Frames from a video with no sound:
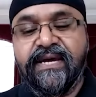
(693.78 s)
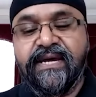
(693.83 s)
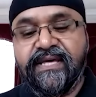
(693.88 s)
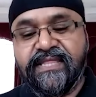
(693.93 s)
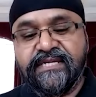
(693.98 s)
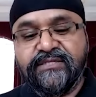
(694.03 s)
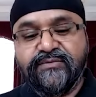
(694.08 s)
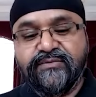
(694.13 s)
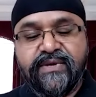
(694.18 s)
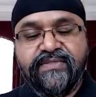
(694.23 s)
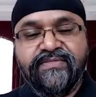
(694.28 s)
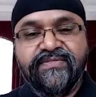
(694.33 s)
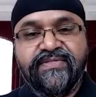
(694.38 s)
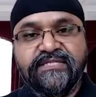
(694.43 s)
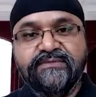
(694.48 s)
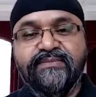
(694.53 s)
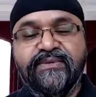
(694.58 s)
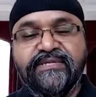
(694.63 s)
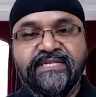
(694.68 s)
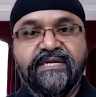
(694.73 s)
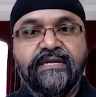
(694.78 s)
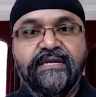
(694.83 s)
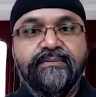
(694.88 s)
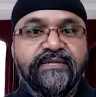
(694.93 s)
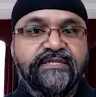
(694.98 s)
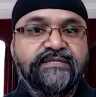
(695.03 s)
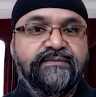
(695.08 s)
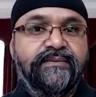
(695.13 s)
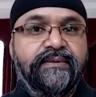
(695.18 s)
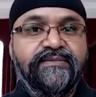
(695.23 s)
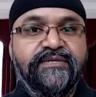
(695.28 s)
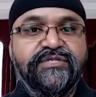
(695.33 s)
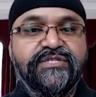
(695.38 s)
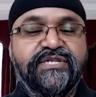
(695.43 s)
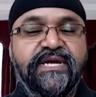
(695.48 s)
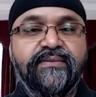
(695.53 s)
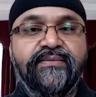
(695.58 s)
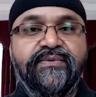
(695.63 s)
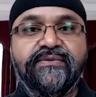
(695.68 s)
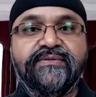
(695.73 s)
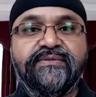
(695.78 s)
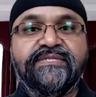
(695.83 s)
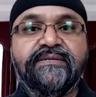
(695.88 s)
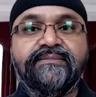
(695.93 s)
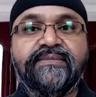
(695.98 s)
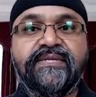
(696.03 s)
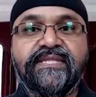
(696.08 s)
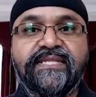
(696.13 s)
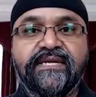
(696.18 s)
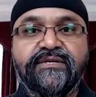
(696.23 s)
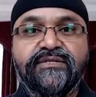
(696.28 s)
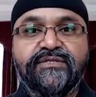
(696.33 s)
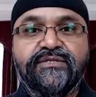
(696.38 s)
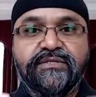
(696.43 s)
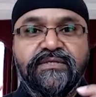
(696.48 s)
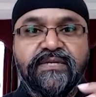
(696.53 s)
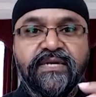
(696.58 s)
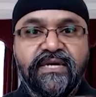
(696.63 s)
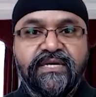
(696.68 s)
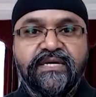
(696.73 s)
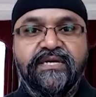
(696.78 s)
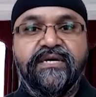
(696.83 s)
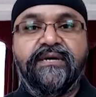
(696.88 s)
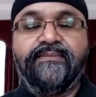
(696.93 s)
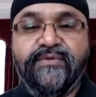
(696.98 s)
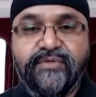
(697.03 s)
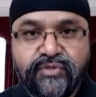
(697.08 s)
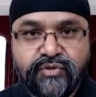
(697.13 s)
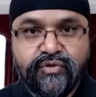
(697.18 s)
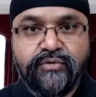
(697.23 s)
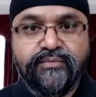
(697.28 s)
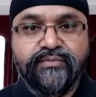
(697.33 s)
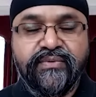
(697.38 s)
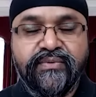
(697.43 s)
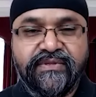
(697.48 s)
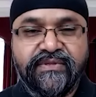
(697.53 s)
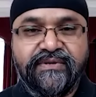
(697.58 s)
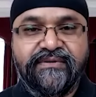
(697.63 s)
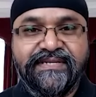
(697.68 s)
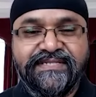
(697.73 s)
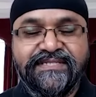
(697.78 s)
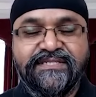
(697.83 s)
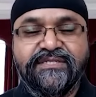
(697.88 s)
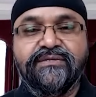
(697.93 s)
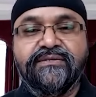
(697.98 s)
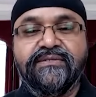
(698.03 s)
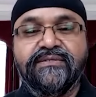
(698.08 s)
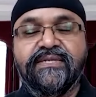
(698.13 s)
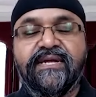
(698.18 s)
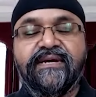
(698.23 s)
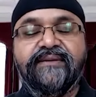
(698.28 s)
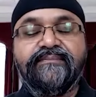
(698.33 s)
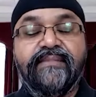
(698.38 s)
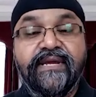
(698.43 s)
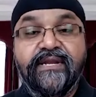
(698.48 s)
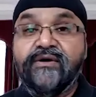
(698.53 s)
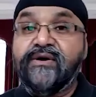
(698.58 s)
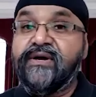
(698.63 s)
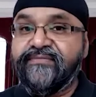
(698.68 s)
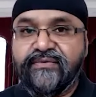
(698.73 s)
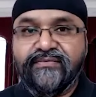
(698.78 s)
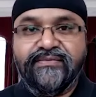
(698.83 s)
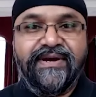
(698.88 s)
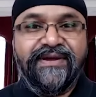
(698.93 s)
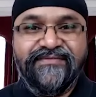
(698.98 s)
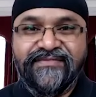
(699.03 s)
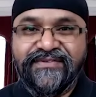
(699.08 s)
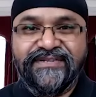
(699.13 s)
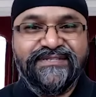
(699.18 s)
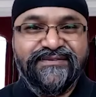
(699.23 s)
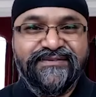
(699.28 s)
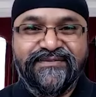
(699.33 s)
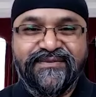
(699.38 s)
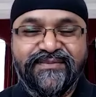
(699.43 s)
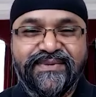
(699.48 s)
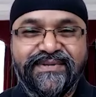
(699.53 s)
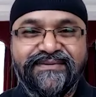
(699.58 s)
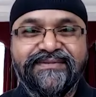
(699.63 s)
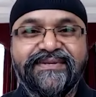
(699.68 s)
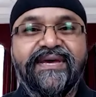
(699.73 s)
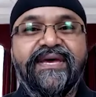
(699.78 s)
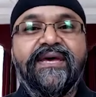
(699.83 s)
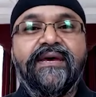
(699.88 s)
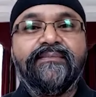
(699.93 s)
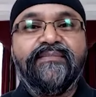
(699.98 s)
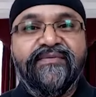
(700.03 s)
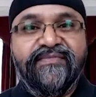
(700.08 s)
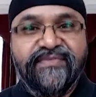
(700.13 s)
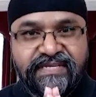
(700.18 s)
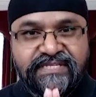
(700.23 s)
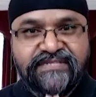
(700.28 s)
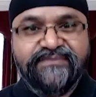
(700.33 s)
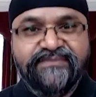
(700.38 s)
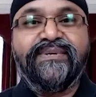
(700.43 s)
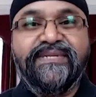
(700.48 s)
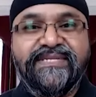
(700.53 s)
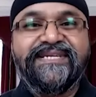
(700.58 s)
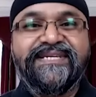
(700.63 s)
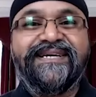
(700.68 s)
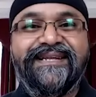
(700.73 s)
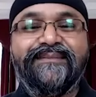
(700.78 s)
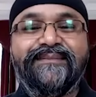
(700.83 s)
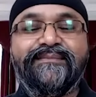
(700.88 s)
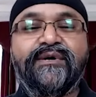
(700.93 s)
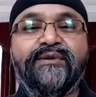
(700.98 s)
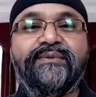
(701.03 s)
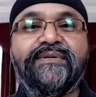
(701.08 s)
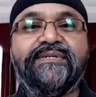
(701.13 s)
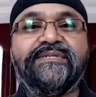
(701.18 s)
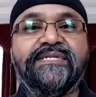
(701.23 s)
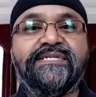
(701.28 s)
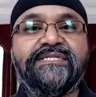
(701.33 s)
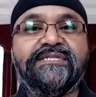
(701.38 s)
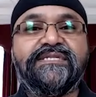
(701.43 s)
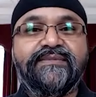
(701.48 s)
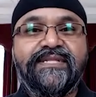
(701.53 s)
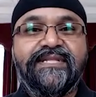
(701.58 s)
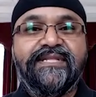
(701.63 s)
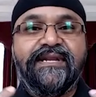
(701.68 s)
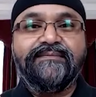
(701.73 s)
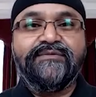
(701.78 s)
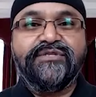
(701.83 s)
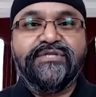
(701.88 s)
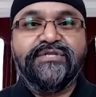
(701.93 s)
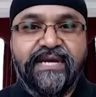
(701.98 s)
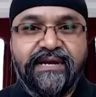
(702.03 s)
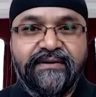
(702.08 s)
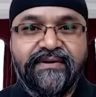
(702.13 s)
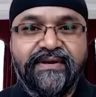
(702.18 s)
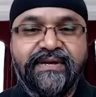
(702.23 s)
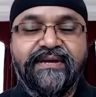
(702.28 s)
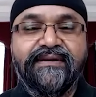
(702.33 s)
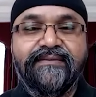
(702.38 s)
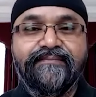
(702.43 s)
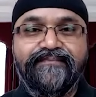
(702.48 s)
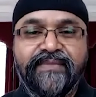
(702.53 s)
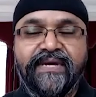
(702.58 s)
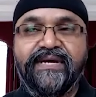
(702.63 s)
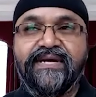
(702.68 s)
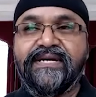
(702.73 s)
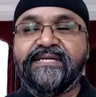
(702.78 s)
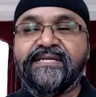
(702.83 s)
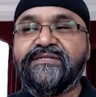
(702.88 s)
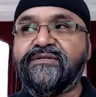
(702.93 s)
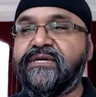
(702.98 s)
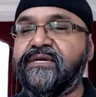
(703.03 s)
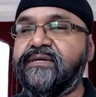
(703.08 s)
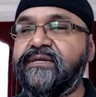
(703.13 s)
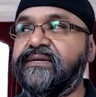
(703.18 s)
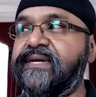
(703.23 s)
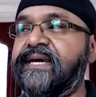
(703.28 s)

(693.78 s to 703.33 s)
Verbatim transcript: That's why this particular principle I'm going to share with you is something that you should absorb with gratitude. And I may not have the right version of the world, but for this particular moment, it's something that I'm sharing, uh, Sukhi.